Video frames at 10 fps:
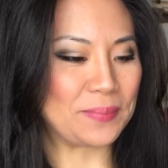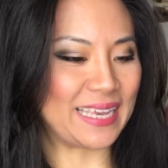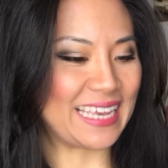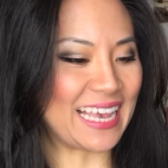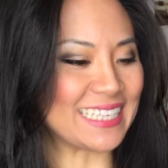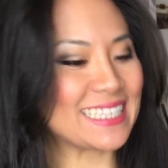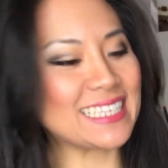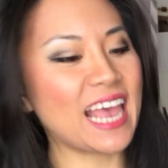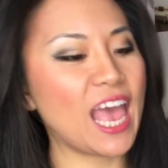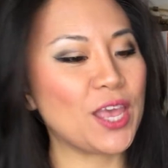P
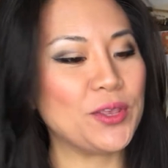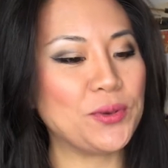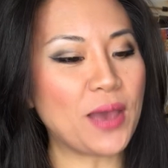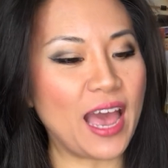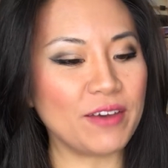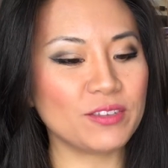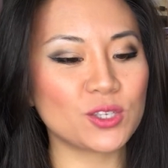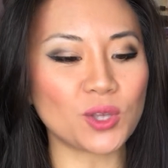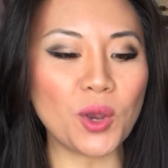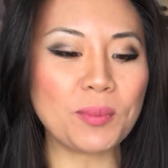S You have
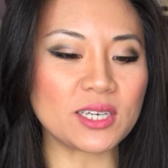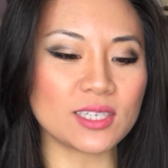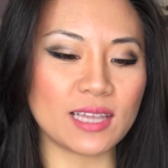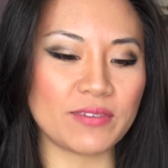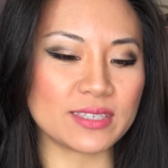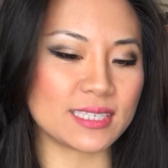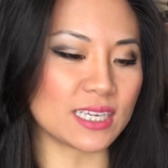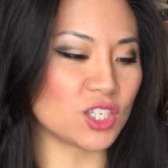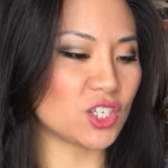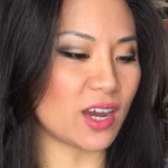so much love and
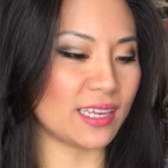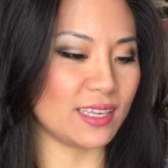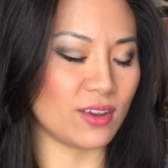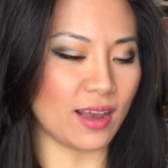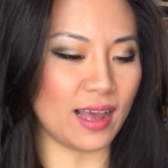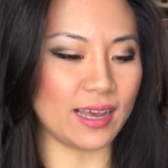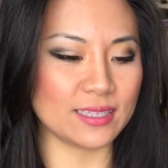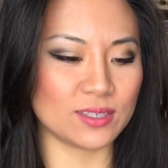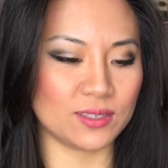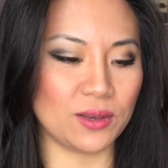sunshine in your heart
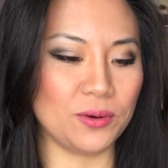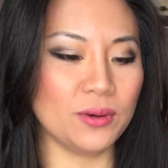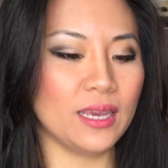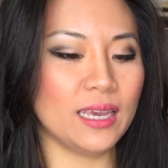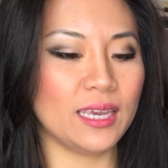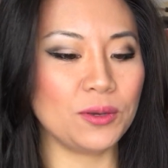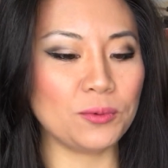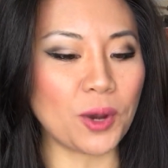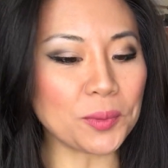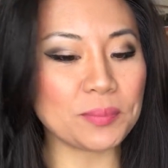and soul. It
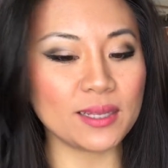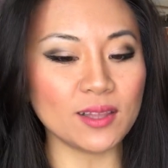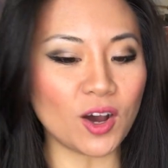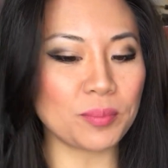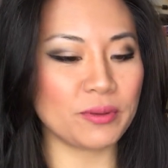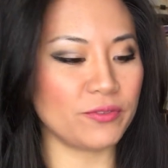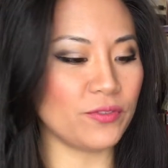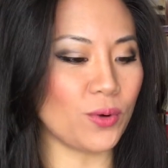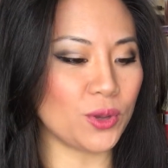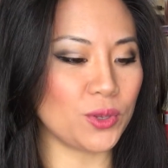won't be long
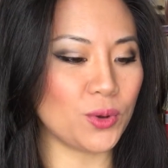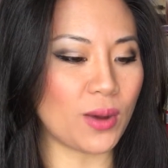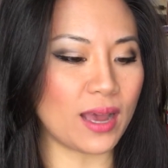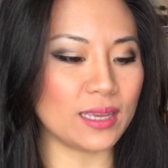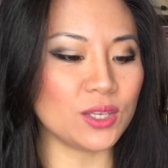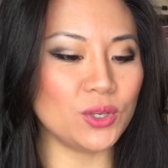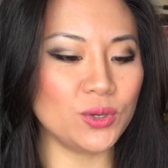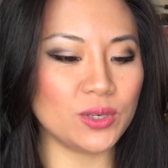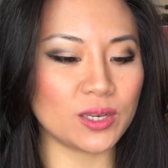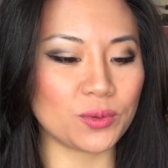before you are in
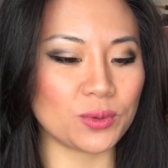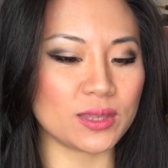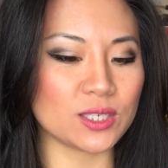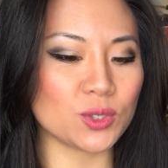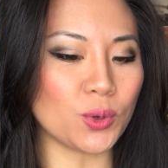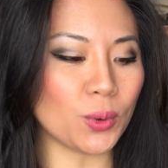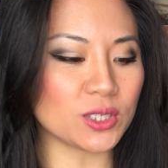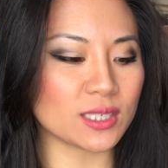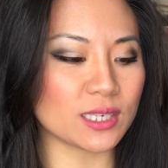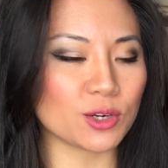union with this
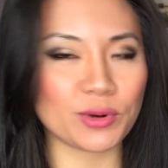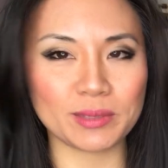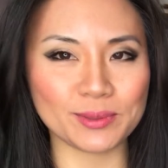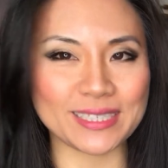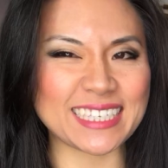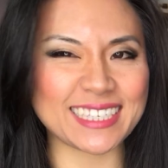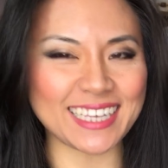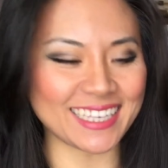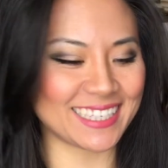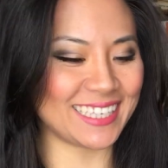gorgeous, incredible,
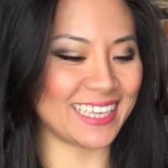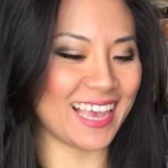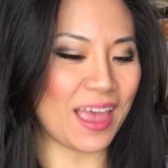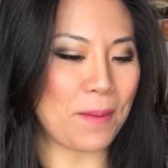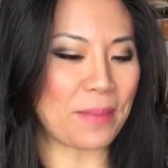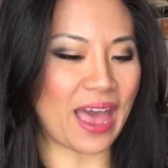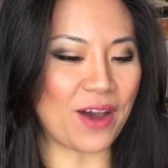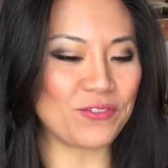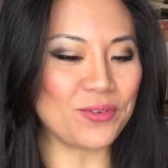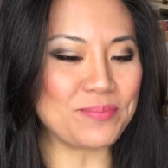sexy,
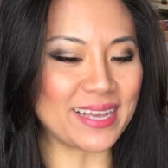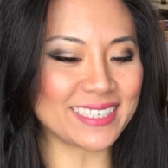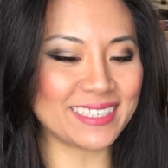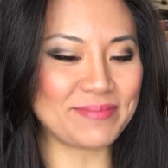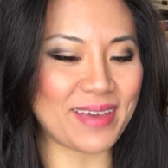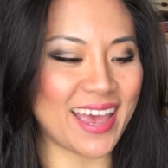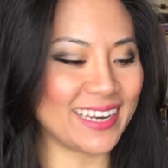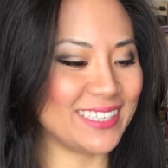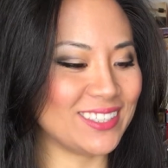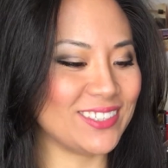powerful, masculine
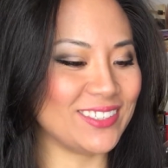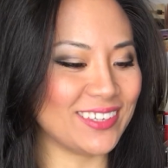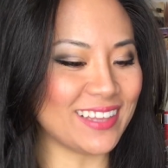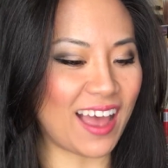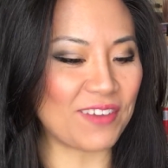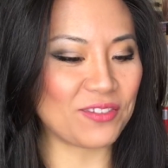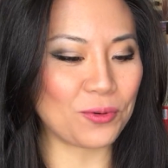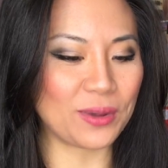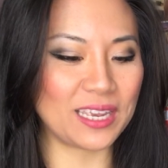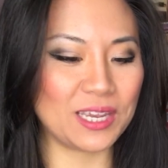man into your life,
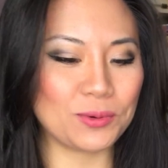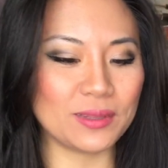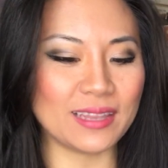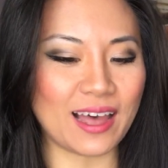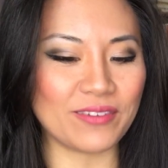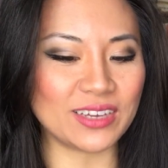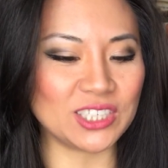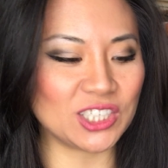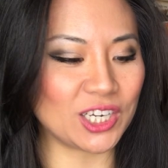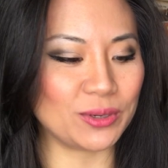where he will love
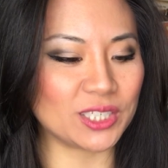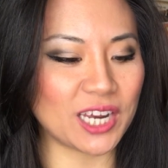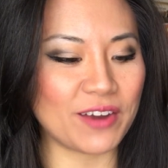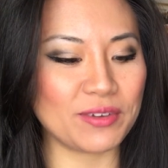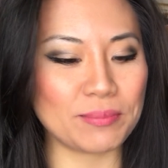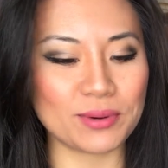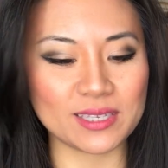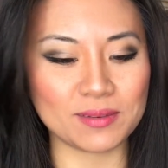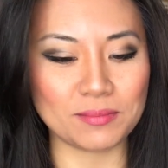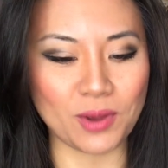and cherish every
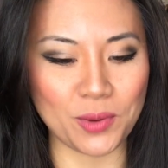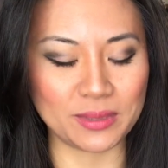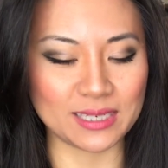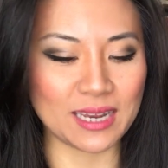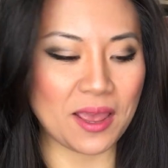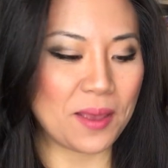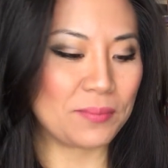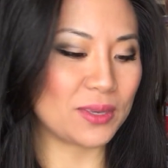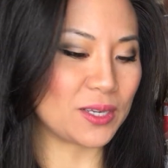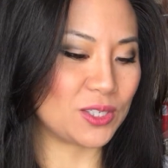present moment
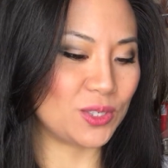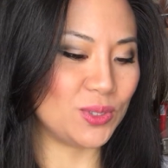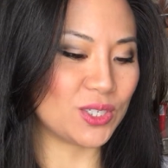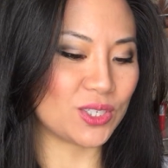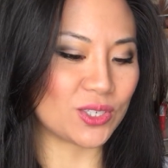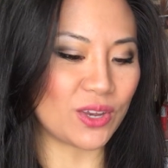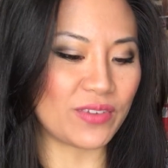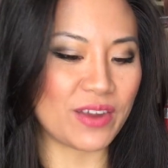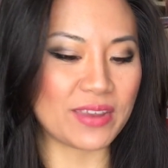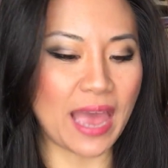because you deserve
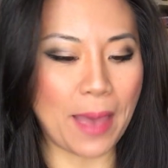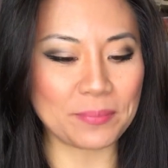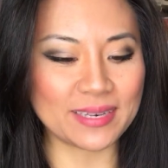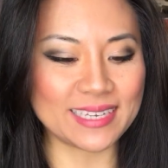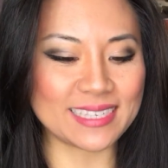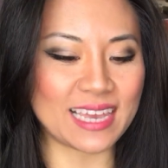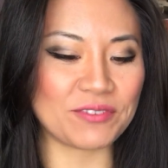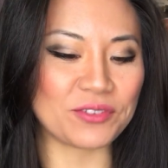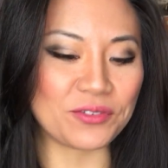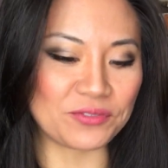every happiness
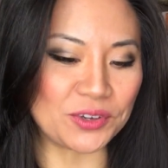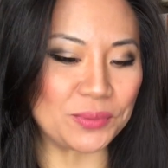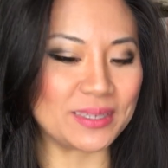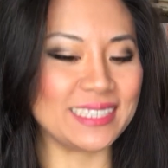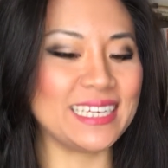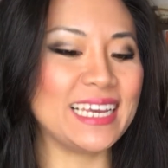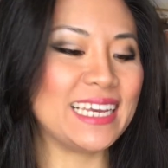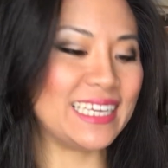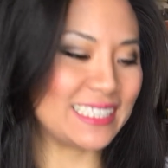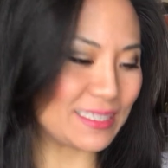and fulfillment,
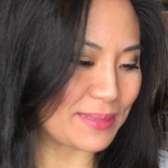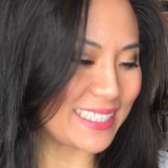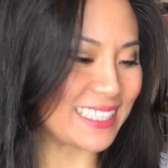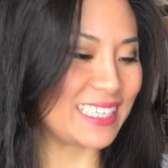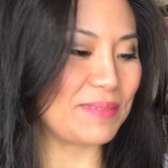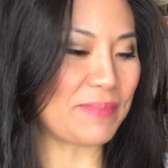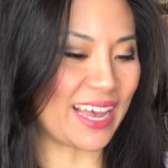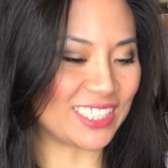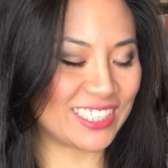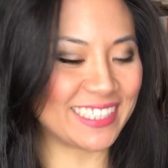intimacy,
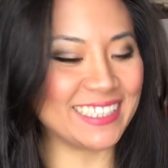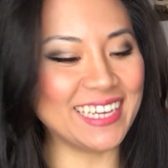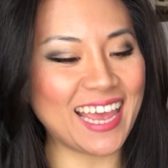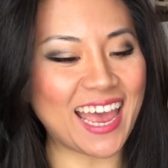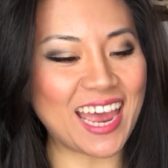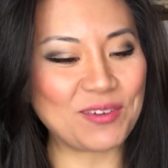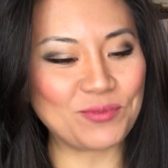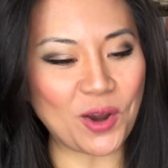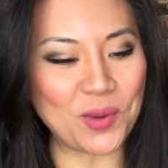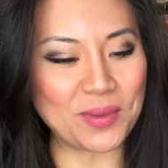passion,
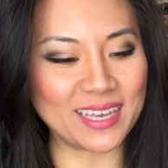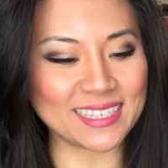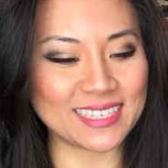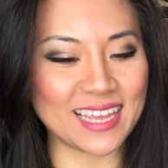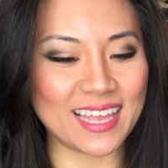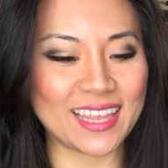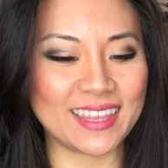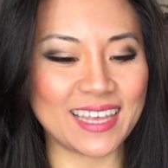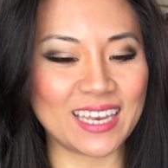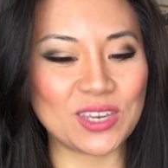and romance
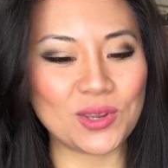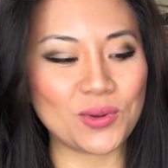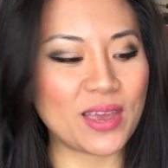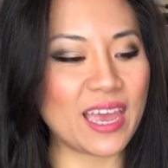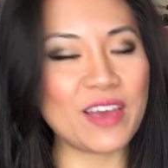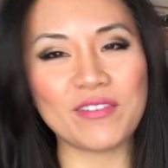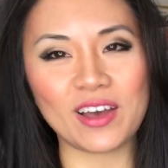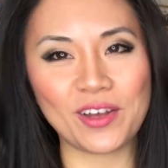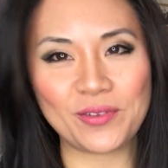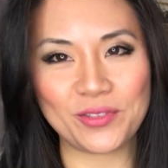than you
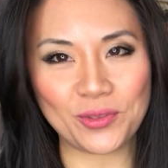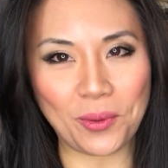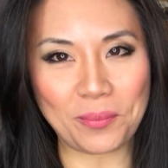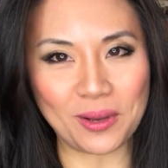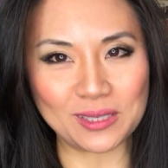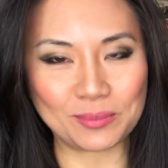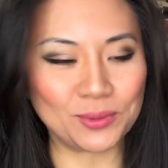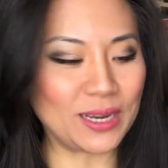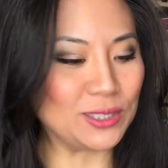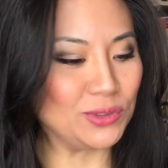ever thought
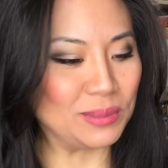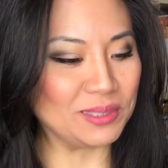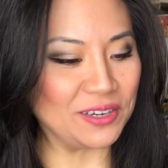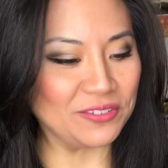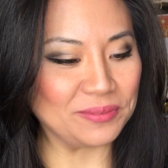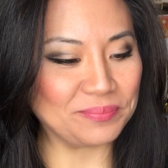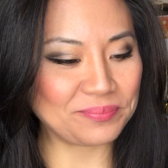possible and dreamed of.